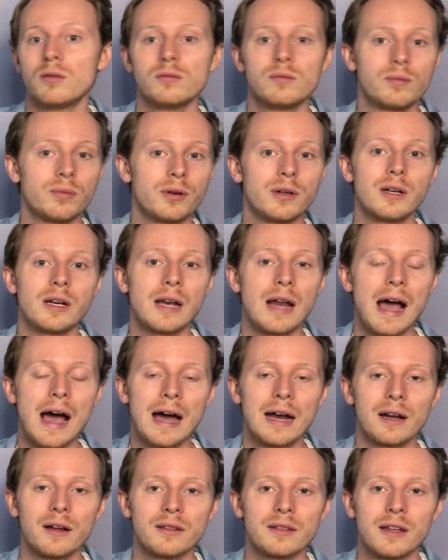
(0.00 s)
put an
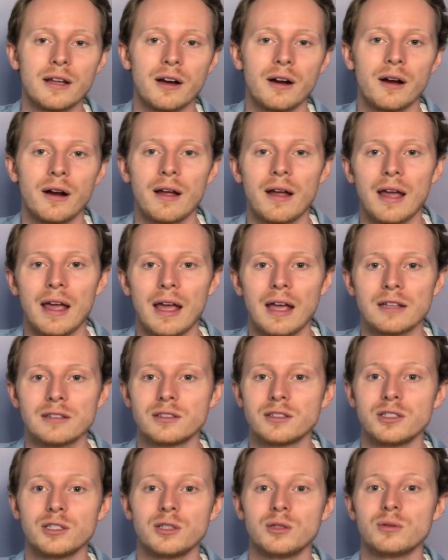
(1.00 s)
ad out there and
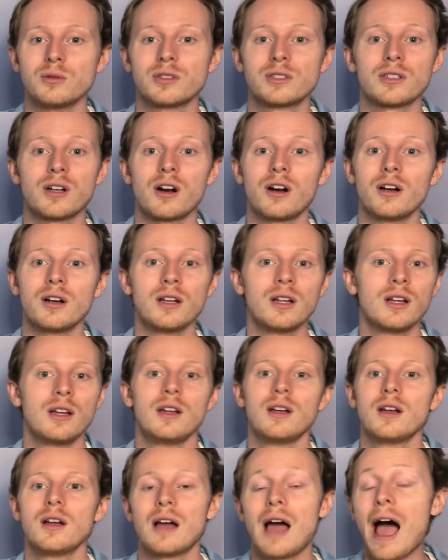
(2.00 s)
to start
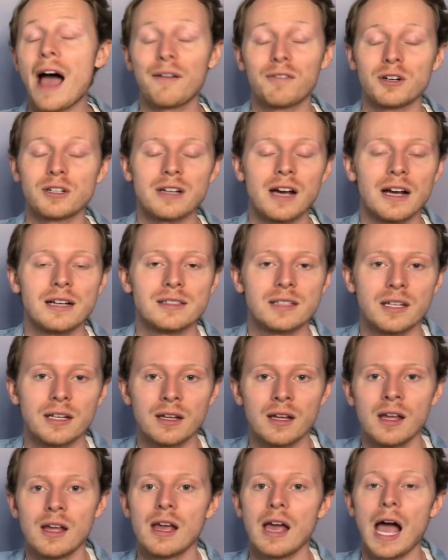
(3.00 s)
advertising.
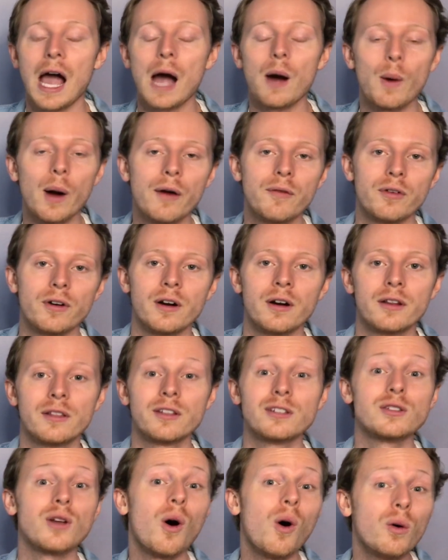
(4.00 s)
However,
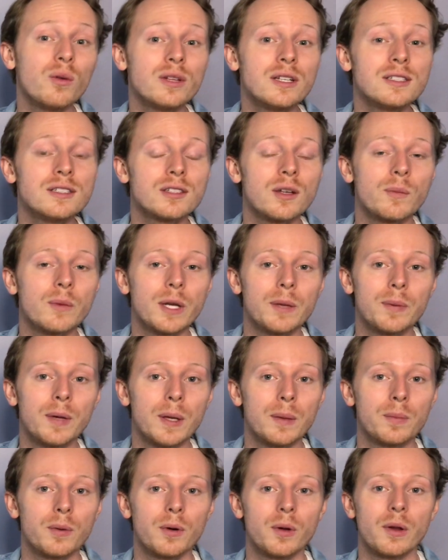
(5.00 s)
there's only so many
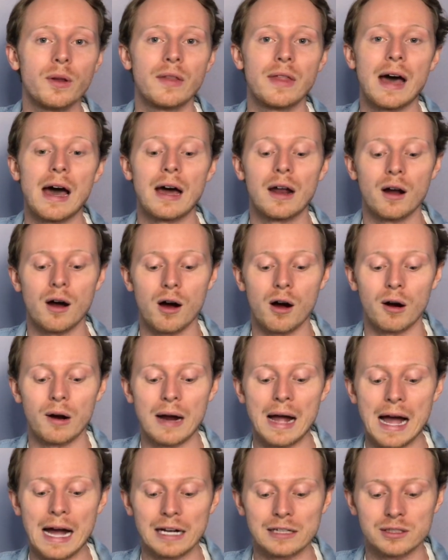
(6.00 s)
people that are
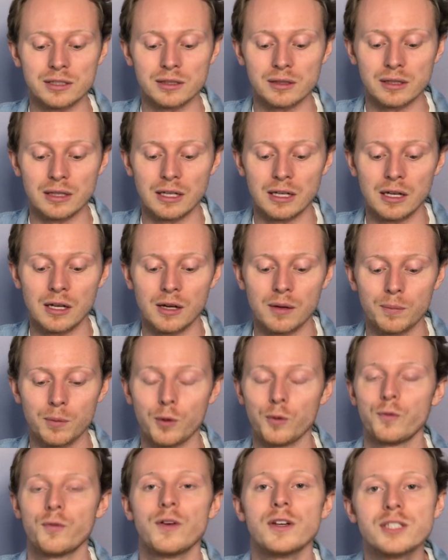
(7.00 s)
actually
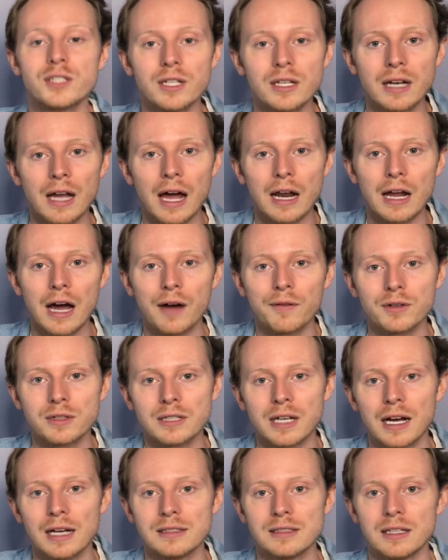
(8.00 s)
proficient at
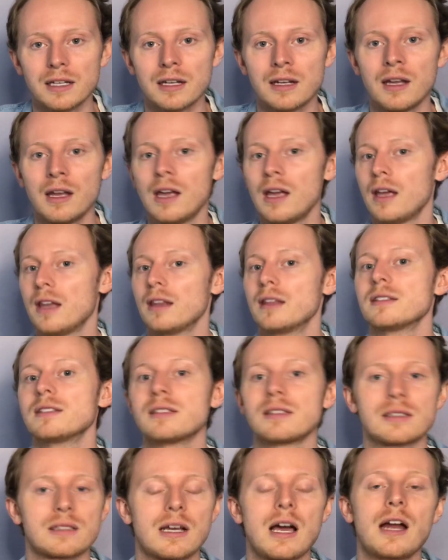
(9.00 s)
advertising. This is
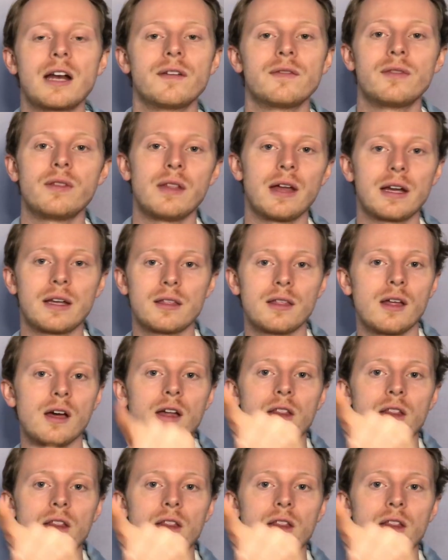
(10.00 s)
kind of like the